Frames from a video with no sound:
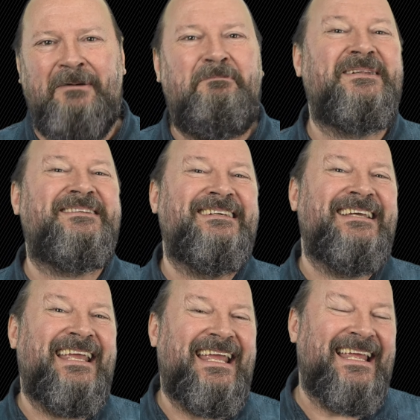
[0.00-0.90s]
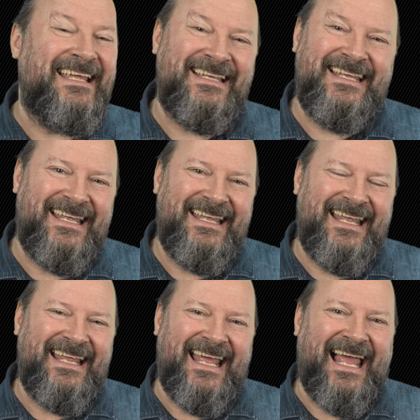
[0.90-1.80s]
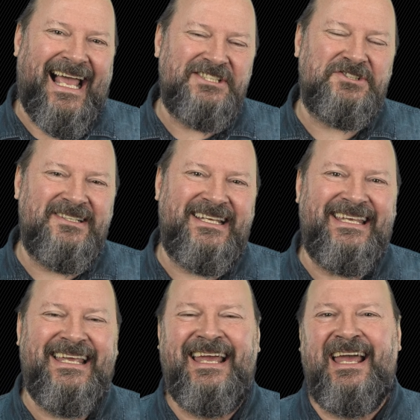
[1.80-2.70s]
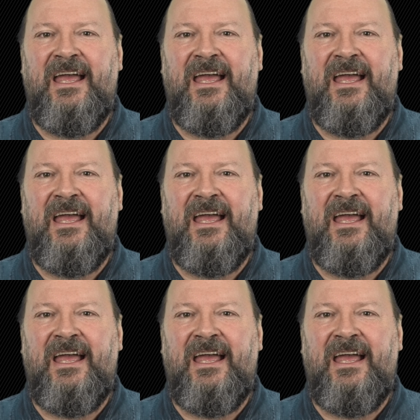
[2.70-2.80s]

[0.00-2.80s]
But actually,